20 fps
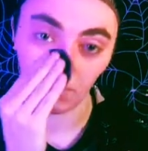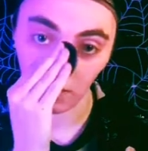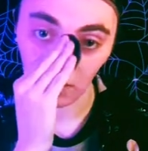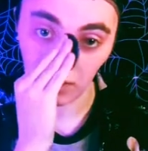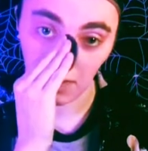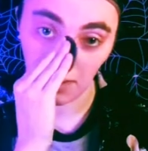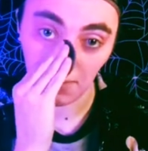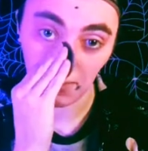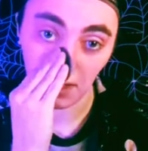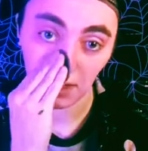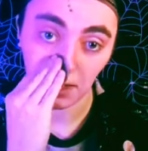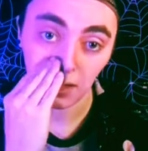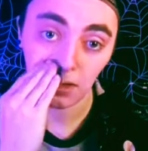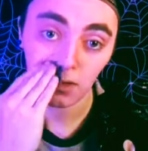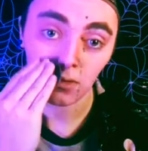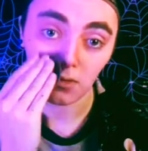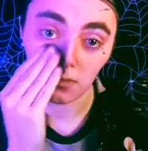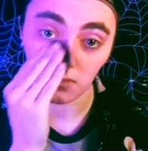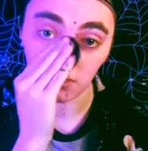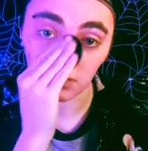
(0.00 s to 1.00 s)
My
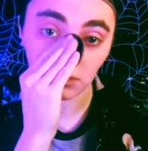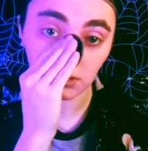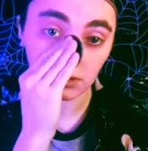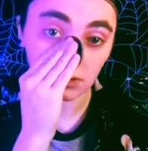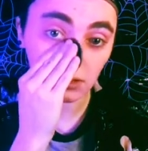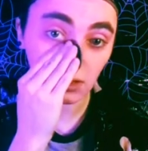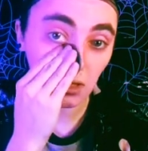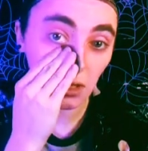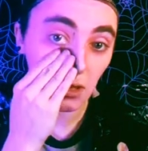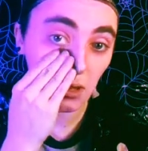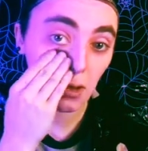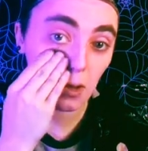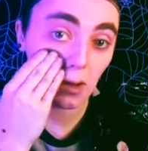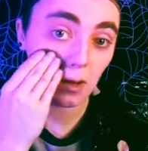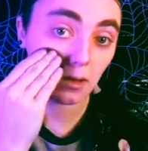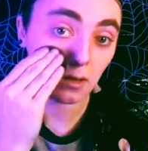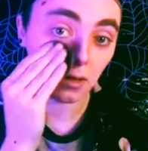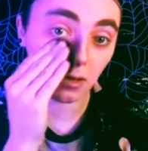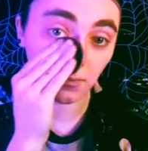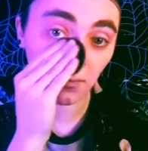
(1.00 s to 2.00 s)
nose, and
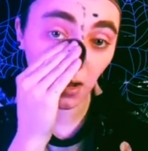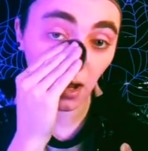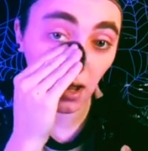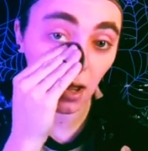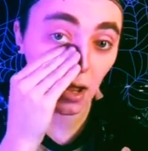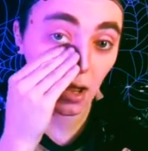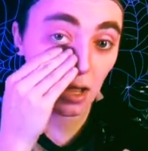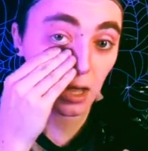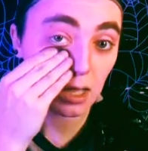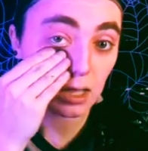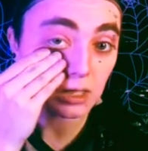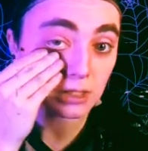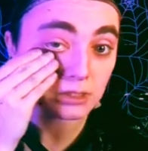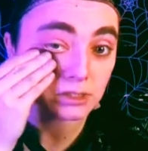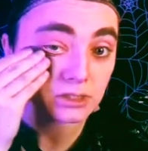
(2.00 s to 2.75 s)
then my eyes.